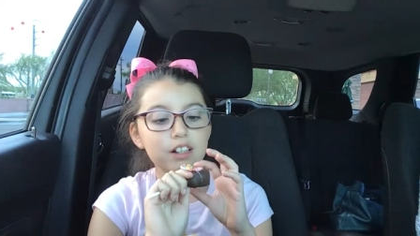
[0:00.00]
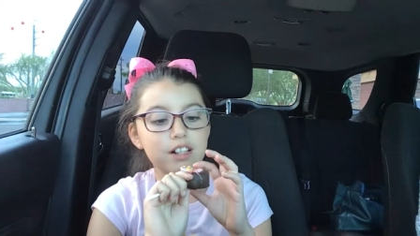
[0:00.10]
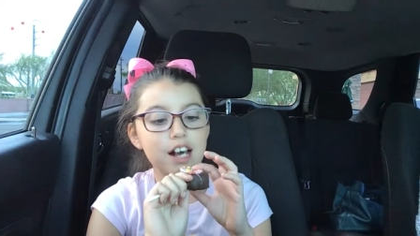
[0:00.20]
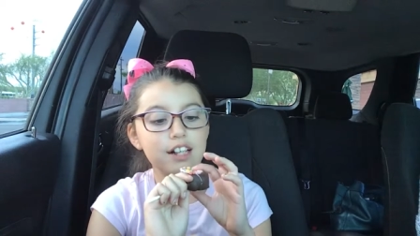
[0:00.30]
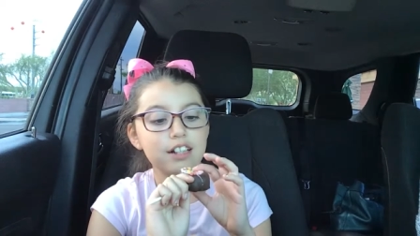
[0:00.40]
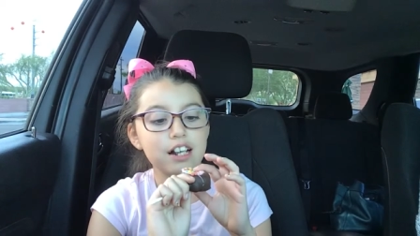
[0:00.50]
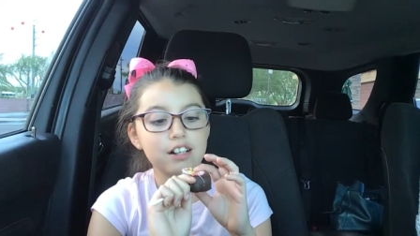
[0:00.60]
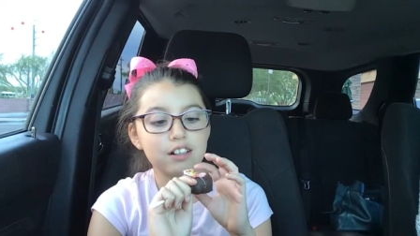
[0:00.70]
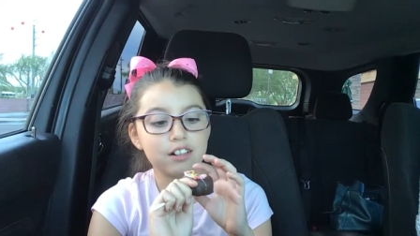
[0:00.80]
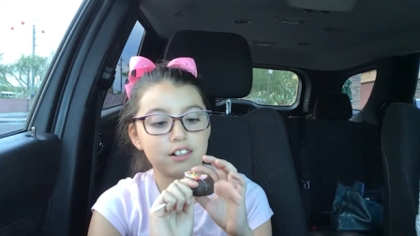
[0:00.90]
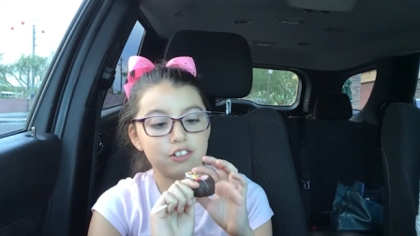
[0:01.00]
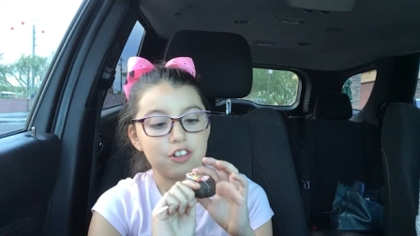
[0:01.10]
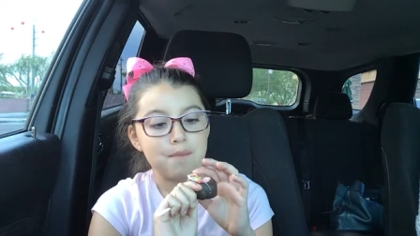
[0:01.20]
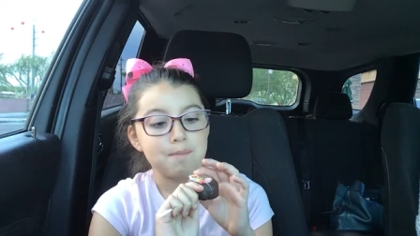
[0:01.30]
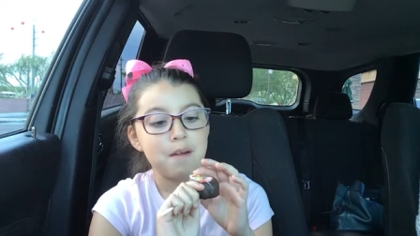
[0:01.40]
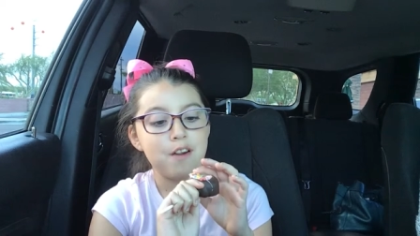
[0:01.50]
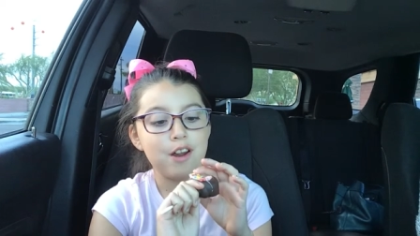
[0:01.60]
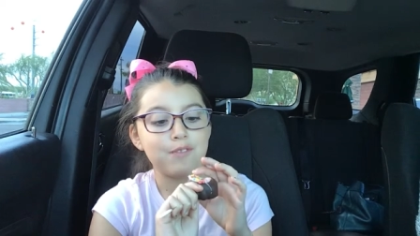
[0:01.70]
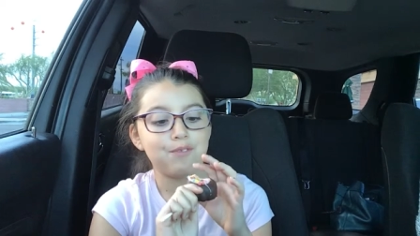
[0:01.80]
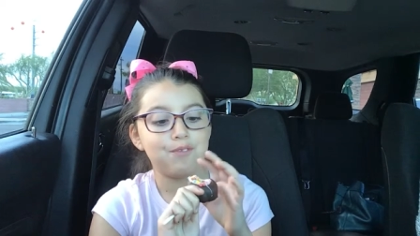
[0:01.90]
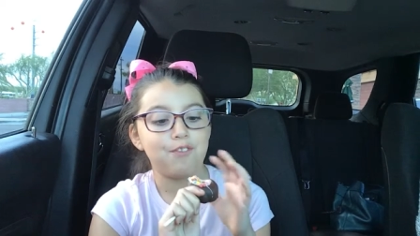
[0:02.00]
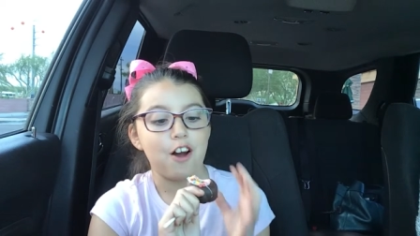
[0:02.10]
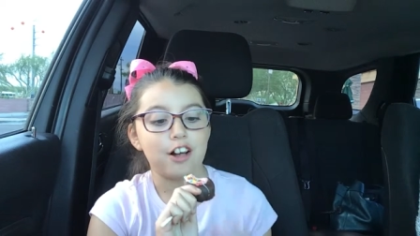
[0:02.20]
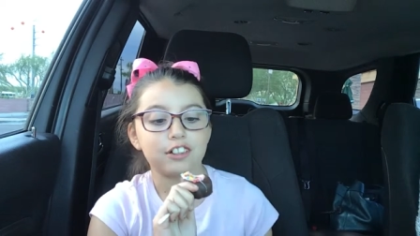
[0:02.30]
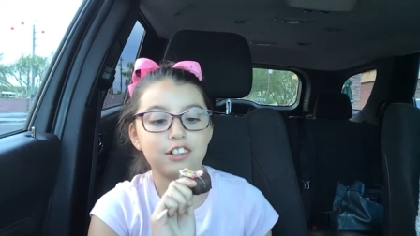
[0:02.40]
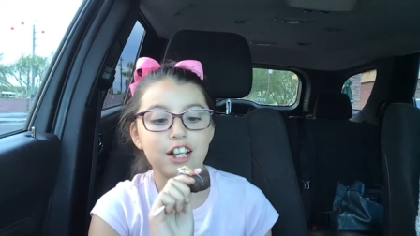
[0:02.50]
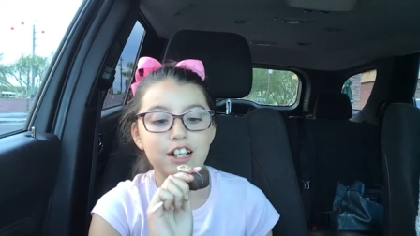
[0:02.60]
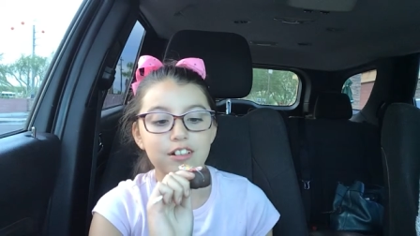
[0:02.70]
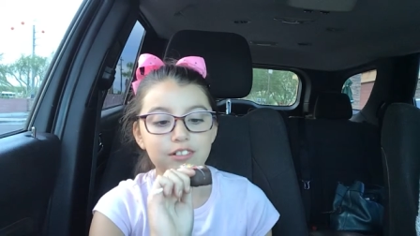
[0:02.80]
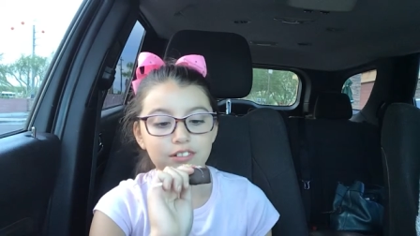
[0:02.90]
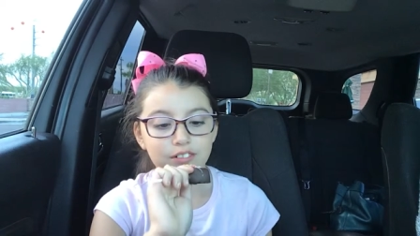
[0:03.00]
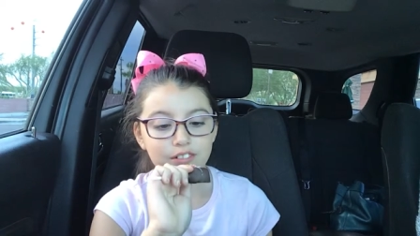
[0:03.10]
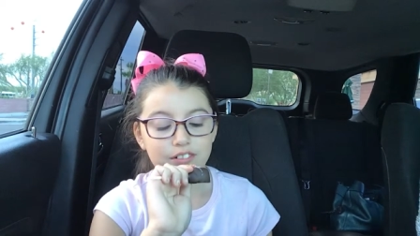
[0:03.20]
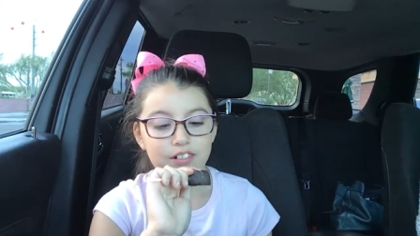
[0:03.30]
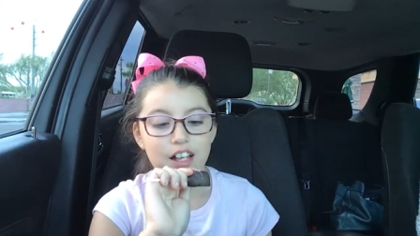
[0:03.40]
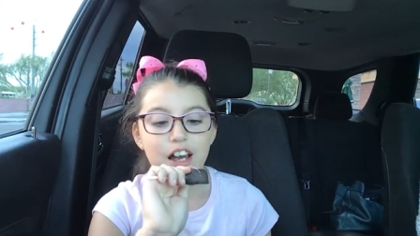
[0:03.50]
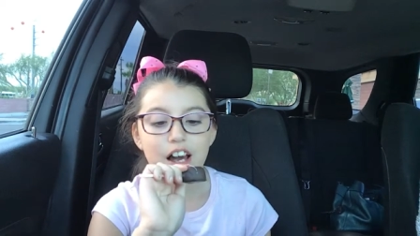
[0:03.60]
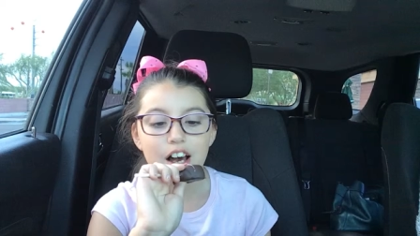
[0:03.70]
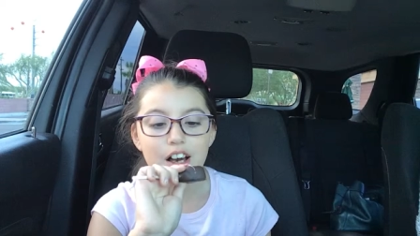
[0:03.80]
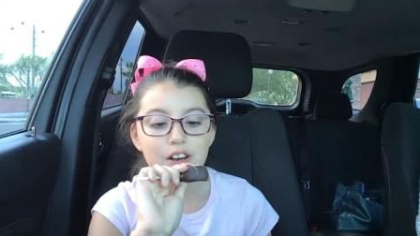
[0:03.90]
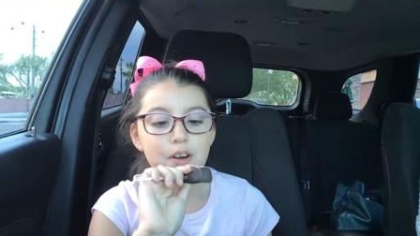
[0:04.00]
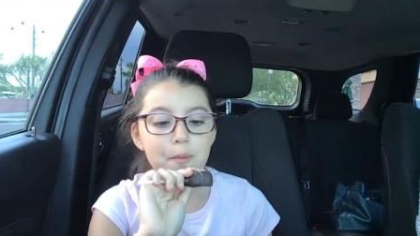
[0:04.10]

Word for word: and it had like strawberry frosting, and